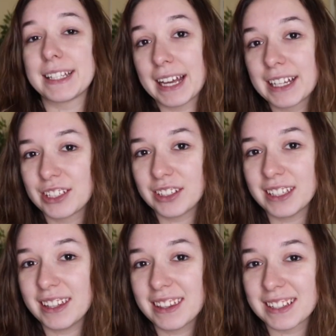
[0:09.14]
It's
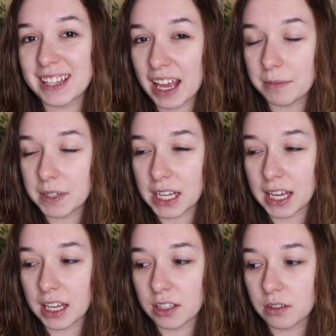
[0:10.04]
actually the same
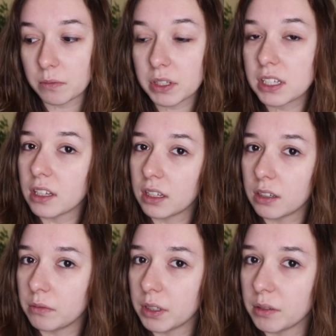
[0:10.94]
day, so I'm still in
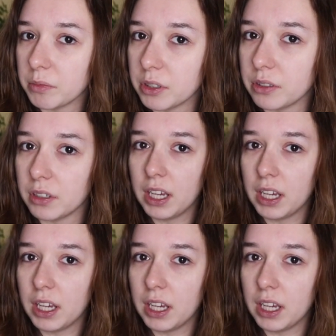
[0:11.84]
a weird mood,